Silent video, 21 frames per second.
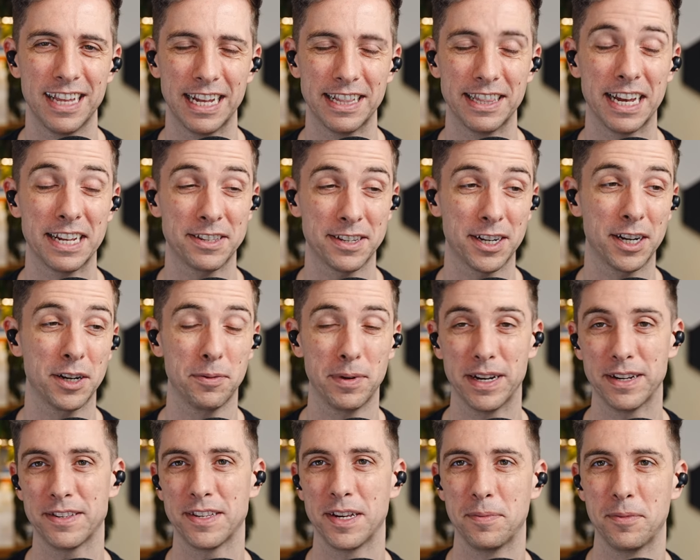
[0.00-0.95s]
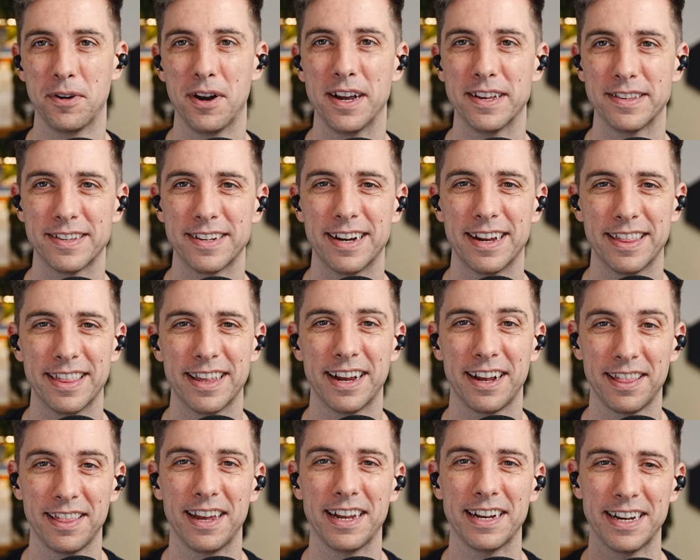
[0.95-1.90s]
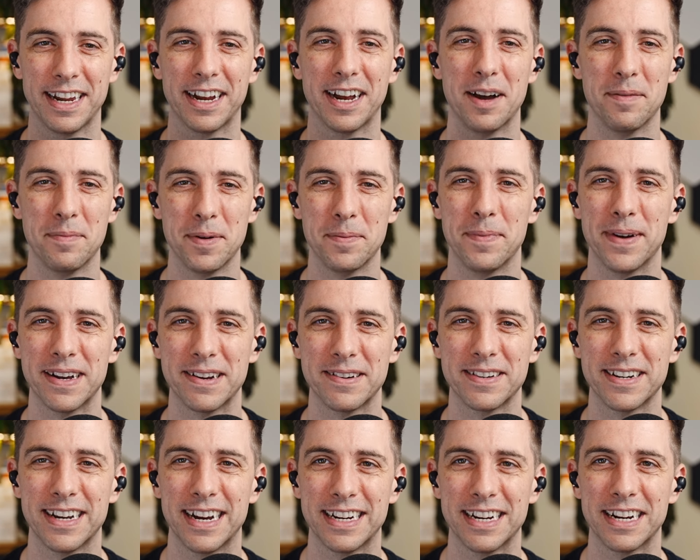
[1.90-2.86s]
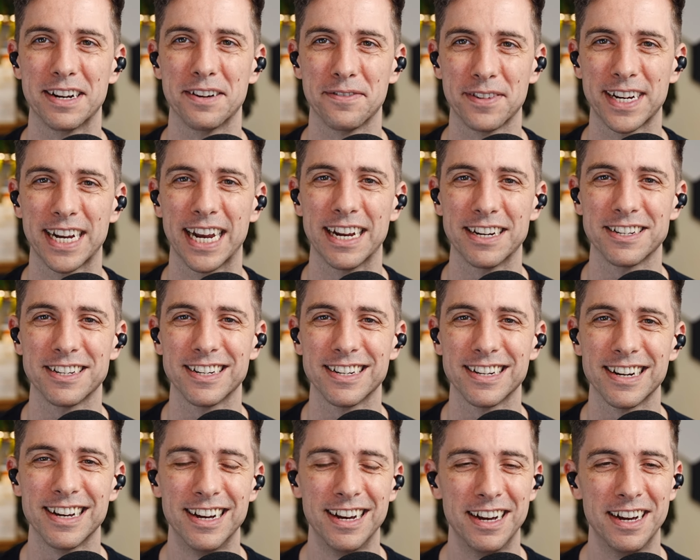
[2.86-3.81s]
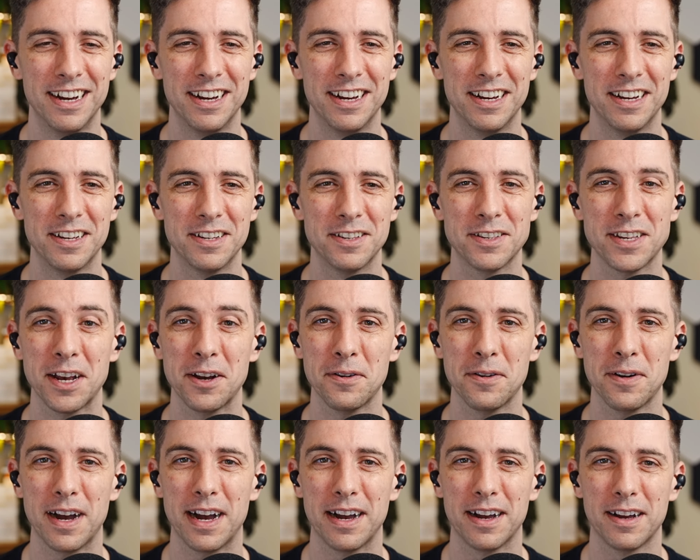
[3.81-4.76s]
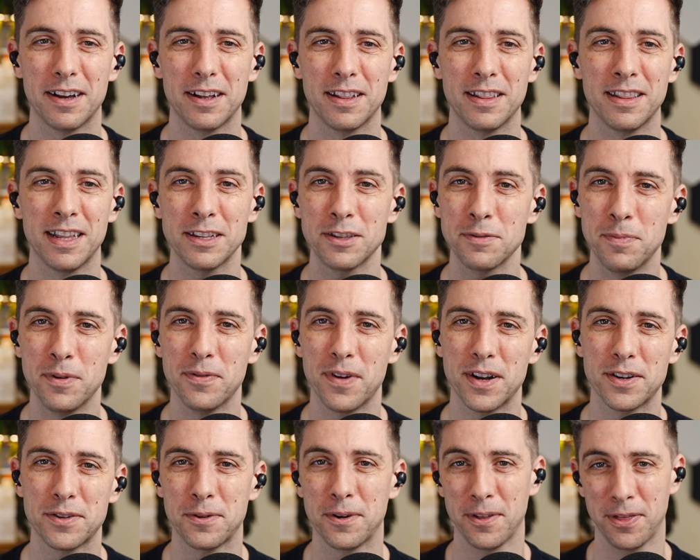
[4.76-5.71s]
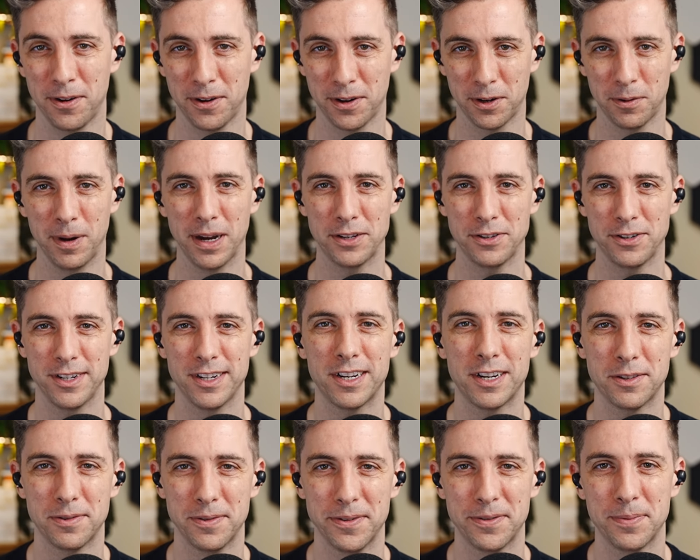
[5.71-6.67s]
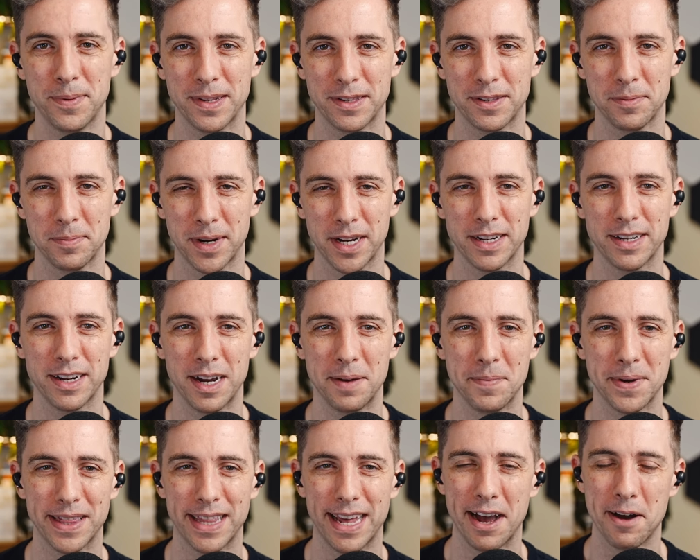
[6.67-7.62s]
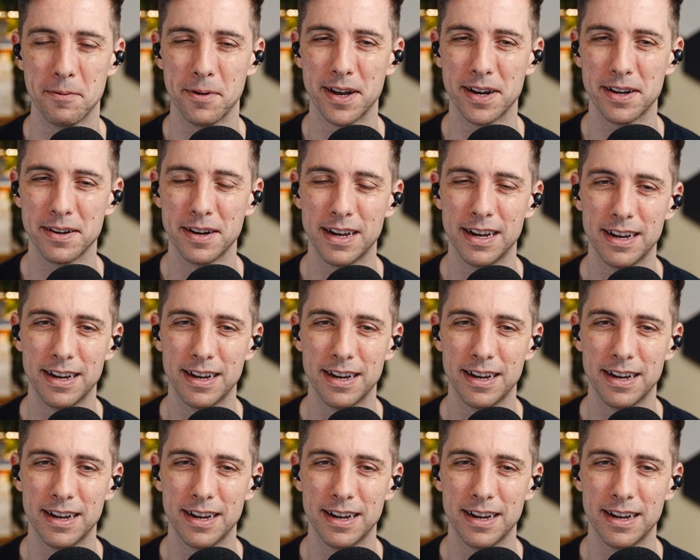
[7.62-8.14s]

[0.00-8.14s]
And that's a good way to summarize it, I think, lightening up about identification. So let's move on to our third question because we've spent some good time with that one.